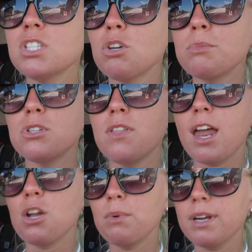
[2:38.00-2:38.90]
So I'm sure
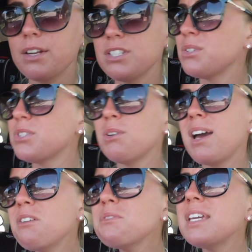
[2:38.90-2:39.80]
that'll work out too. So
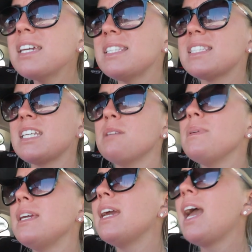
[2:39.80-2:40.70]
I don't think it's gonna
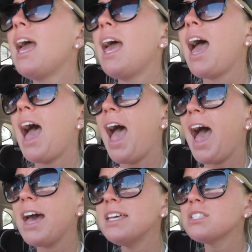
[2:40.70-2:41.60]
be
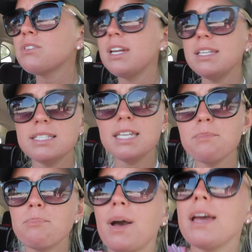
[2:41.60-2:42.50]
as crazy,
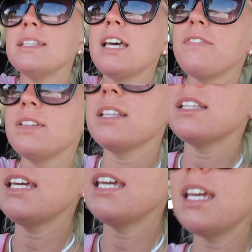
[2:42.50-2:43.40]
but
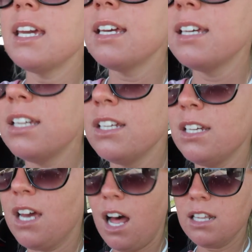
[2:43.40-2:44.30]
definitely
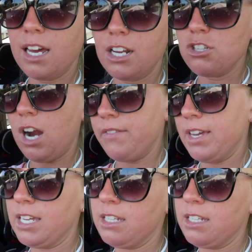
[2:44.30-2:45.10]
a lot of driving.